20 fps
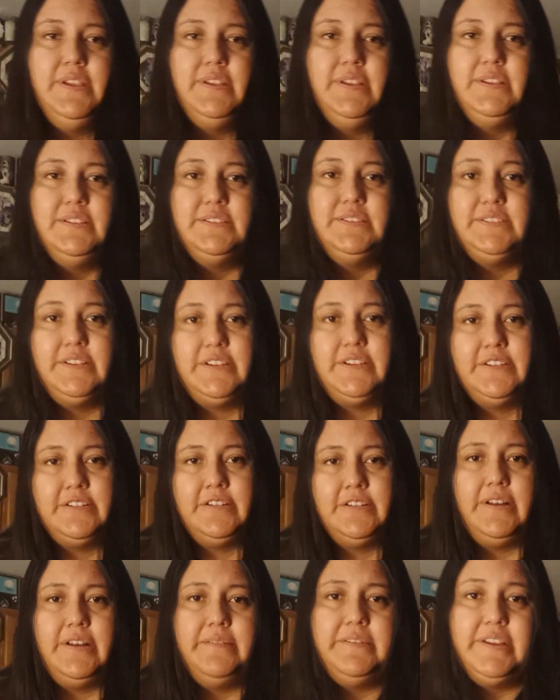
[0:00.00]
So
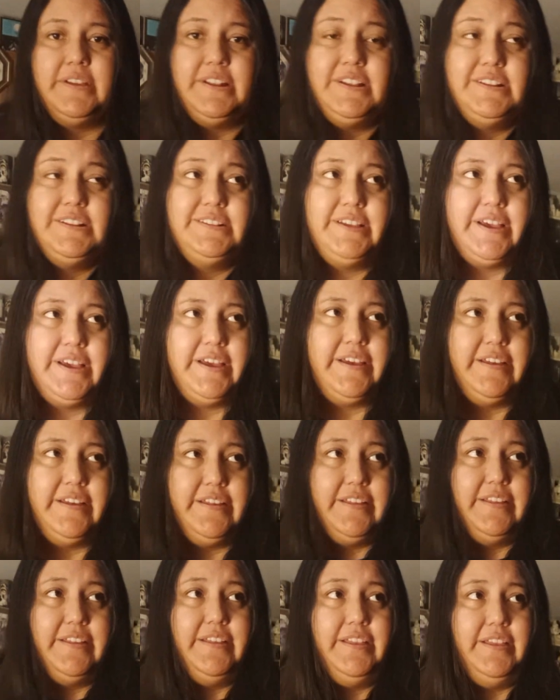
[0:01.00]
I'm gonna
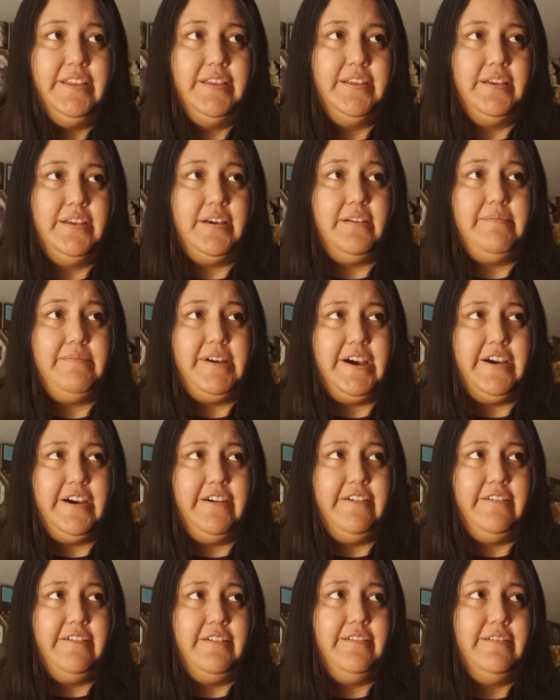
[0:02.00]
tell
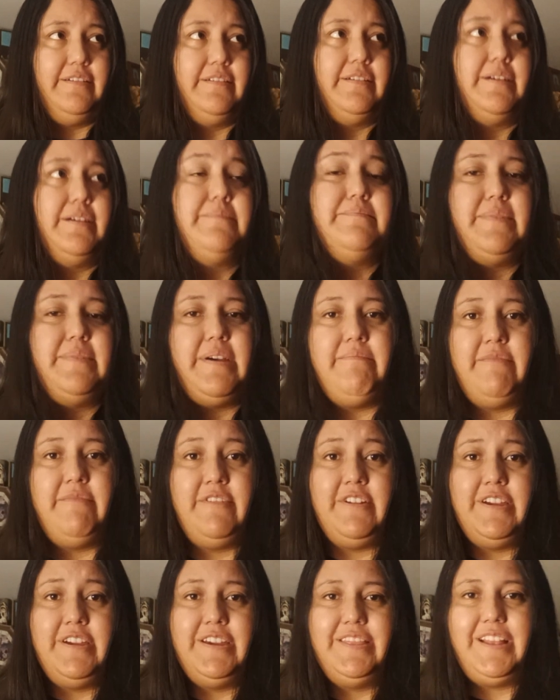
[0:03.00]
about a
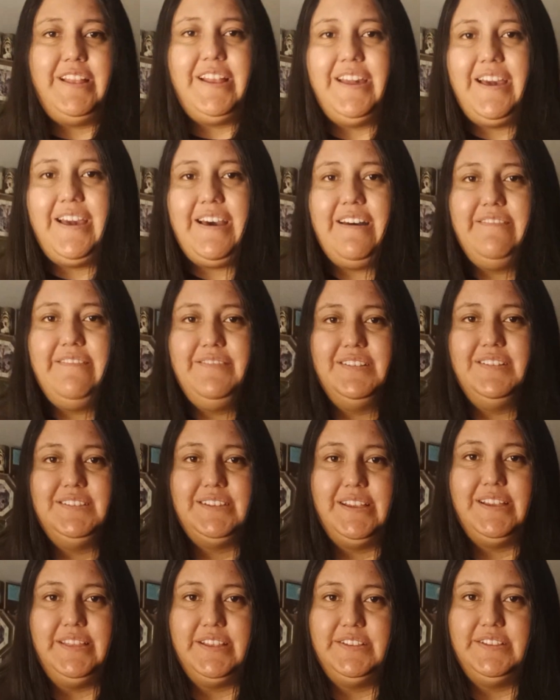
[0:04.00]
memory that I have. It's
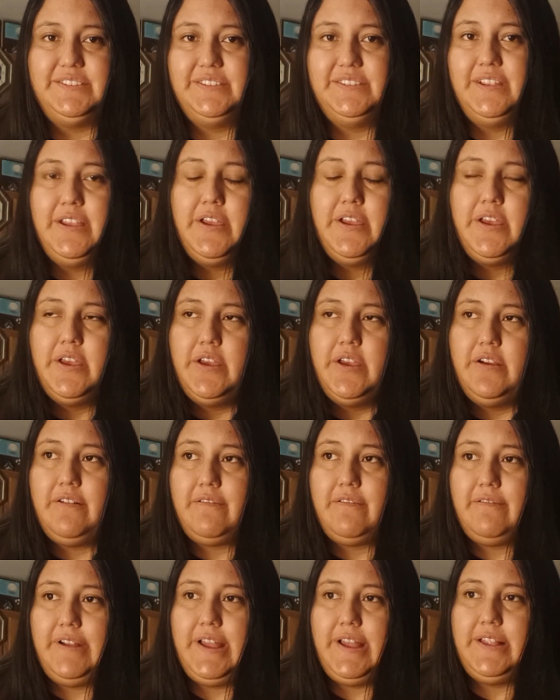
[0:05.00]
like this
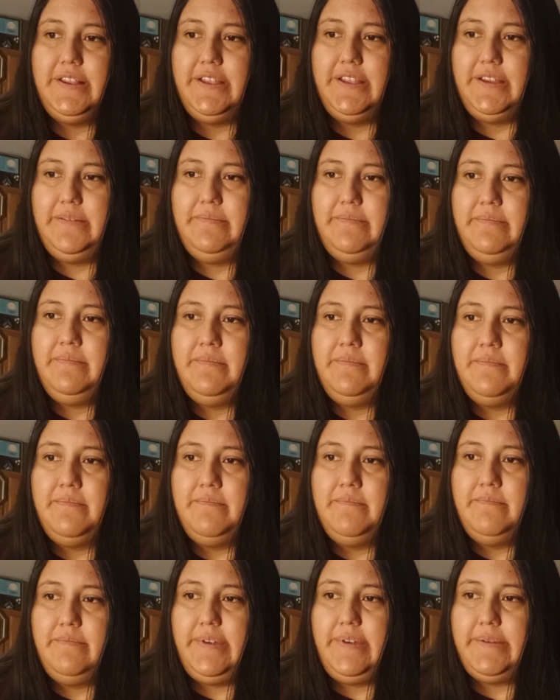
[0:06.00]
random
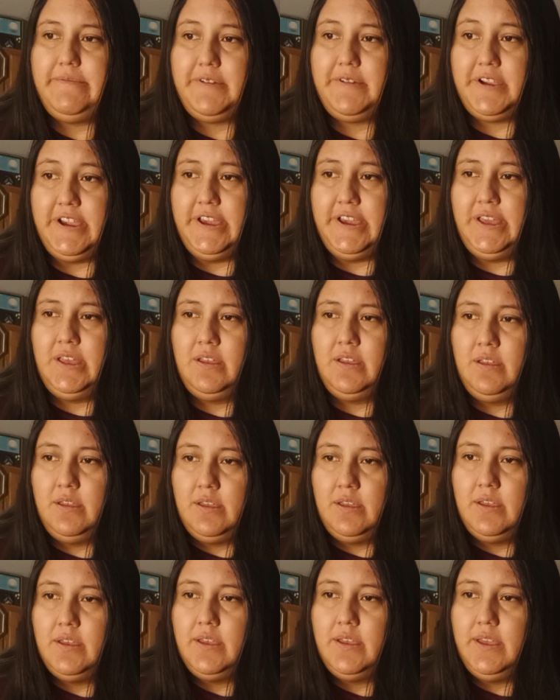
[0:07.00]
memory
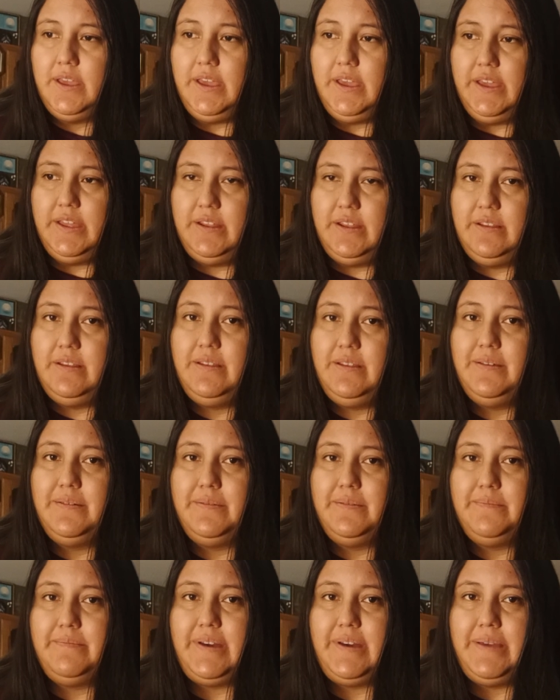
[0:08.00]
in
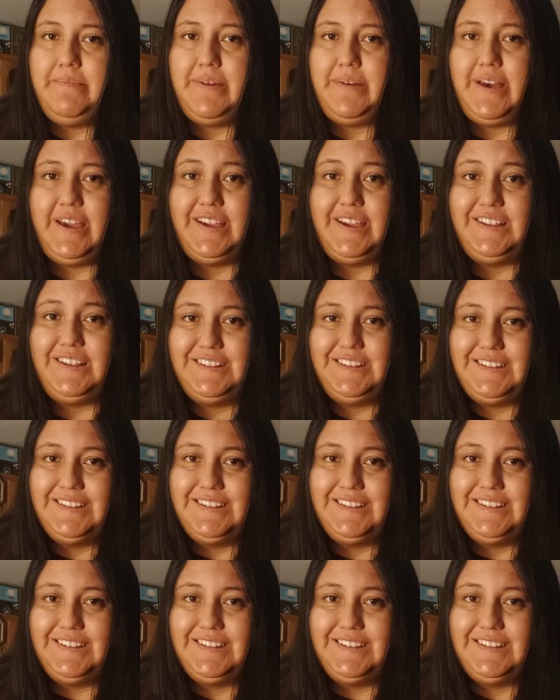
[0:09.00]
my mind,